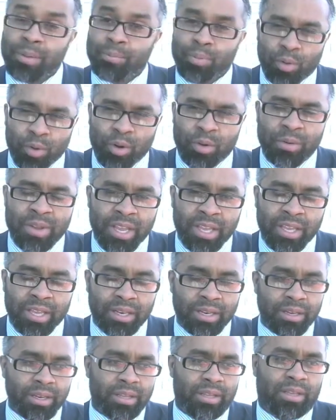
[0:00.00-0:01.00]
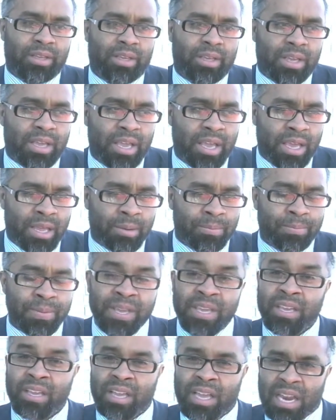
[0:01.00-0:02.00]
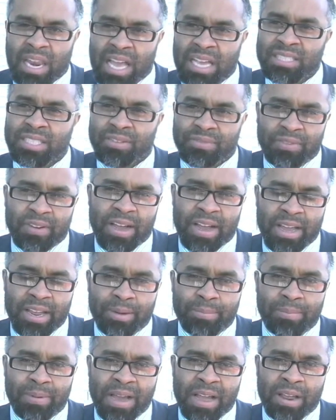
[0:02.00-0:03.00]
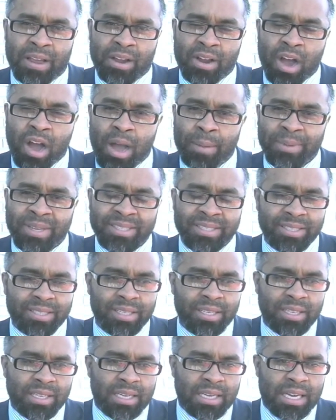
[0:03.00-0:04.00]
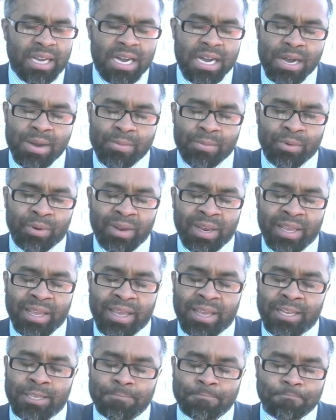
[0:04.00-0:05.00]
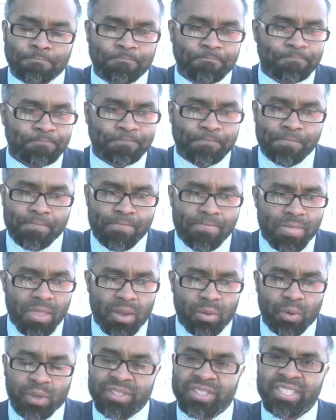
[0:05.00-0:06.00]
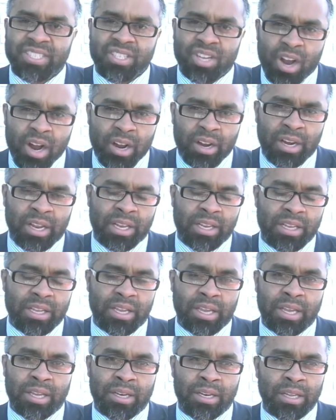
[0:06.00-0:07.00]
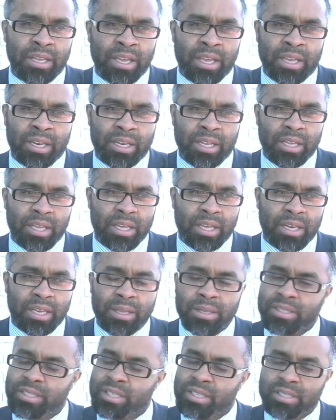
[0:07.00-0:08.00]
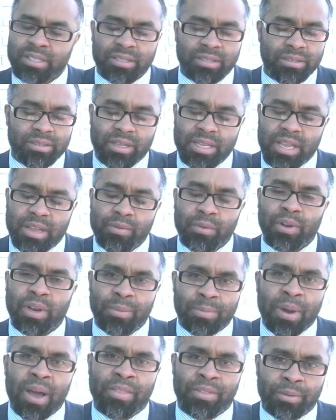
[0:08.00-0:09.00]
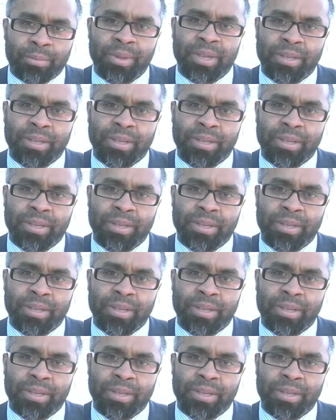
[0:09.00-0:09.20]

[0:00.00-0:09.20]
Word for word: Puerto Rican, and being classified by a comment um, really was disheartening and, and, and it just, it really bothered me.